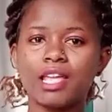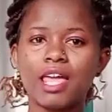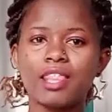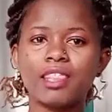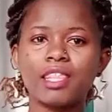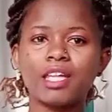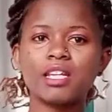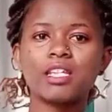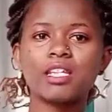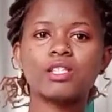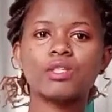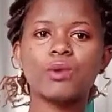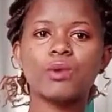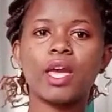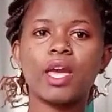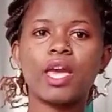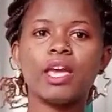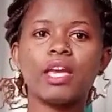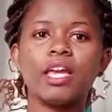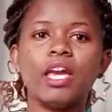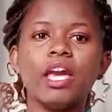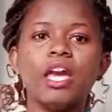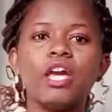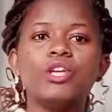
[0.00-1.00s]
and that is
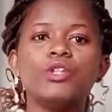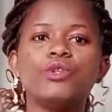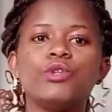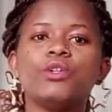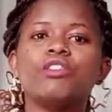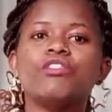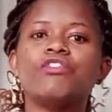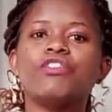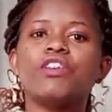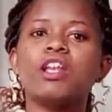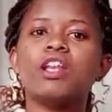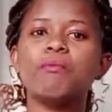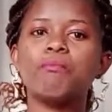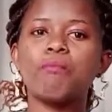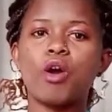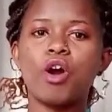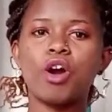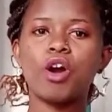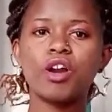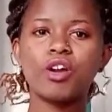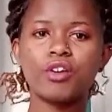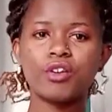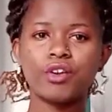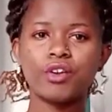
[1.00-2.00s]
why you'll feel more
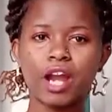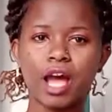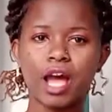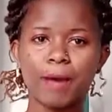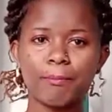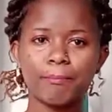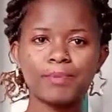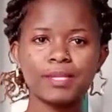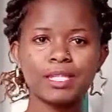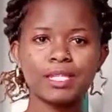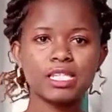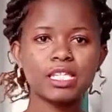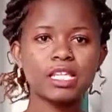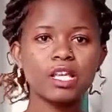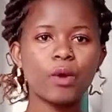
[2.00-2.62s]
cramps